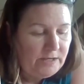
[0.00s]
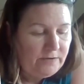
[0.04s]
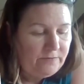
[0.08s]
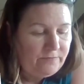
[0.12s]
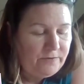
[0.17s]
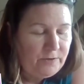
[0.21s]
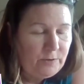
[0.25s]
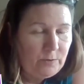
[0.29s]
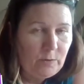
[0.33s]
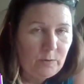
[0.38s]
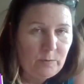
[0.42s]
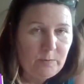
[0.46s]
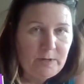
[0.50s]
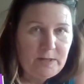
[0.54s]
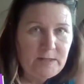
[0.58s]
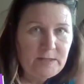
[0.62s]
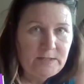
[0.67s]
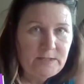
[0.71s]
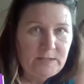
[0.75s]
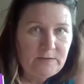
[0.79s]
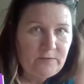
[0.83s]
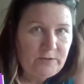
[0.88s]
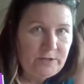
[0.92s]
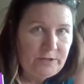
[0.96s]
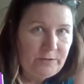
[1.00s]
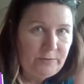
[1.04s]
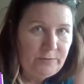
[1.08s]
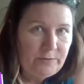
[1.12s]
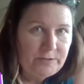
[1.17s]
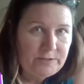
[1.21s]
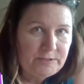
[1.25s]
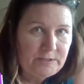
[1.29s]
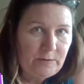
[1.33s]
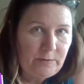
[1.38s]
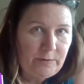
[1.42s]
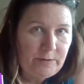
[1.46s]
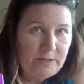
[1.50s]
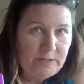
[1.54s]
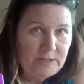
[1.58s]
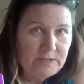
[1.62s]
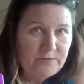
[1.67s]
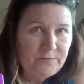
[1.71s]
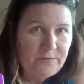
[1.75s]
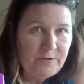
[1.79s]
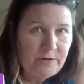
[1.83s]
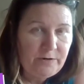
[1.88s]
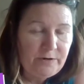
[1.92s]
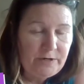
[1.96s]
if you are relatively new to
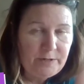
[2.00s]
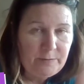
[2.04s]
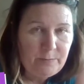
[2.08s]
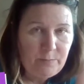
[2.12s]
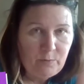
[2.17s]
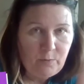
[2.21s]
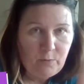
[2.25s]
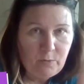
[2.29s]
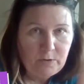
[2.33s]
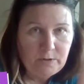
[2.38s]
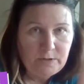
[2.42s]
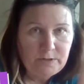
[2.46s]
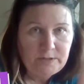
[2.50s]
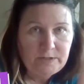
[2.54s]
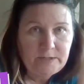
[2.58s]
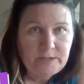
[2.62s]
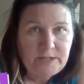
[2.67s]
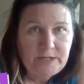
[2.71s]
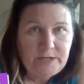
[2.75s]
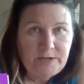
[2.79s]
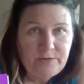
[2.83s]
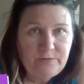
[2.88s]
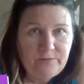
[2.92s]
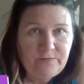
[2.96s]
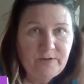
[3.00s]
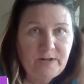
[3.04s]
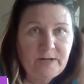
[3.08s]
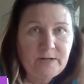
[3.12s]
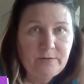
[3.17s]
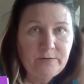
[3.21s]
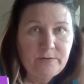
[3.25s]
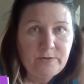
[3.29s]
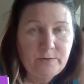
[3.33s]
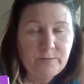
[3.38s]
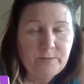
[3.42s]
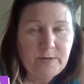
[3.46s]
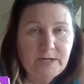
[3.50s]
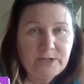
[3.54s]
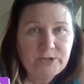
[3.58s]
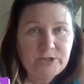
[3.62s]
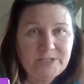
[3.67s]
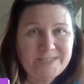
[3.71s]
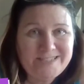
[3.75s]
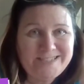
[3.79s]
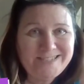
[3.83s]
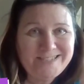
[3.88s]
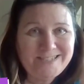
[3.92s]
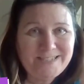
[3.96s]
sewing, it's very important that you follow the
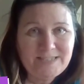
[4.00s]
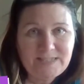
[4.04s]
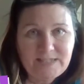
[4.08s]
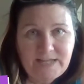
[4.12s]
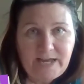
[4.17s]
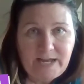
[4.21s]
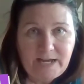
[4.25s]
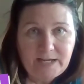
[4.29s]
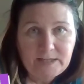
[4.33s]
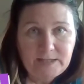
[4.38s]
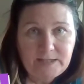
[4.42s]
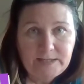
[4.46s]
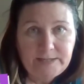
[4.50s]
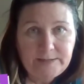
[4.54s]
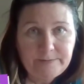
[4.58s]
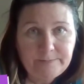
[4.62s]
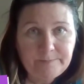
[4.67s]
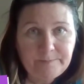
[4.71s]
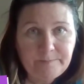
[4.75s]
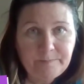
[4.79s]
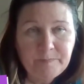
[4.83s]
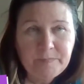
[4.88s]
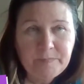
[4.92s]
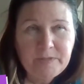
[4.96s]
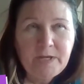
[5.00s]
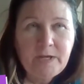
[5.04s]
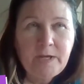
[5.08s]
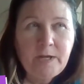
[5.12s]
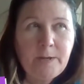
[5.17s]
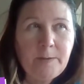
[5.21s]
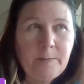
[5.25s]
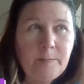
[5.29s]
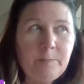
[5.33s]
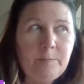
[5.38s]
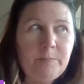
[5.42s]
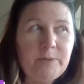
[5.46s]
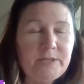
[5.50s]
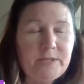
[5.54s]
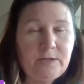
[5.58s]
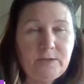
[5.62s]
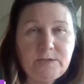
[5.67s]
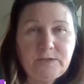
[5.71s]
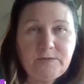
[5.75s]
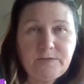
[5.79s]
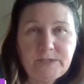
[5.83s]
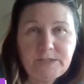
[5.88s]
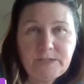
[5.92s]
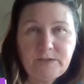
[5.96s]
directions exactly.
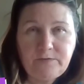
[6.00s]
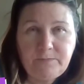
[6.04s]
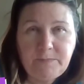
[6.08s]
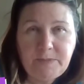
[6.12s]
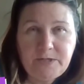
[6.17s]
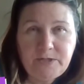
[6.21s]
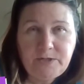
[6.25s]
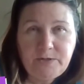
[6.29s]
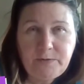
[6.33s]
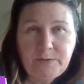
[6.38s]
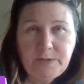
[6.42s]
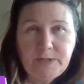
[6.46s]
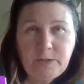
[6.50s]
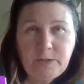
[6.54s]
But those of us who've been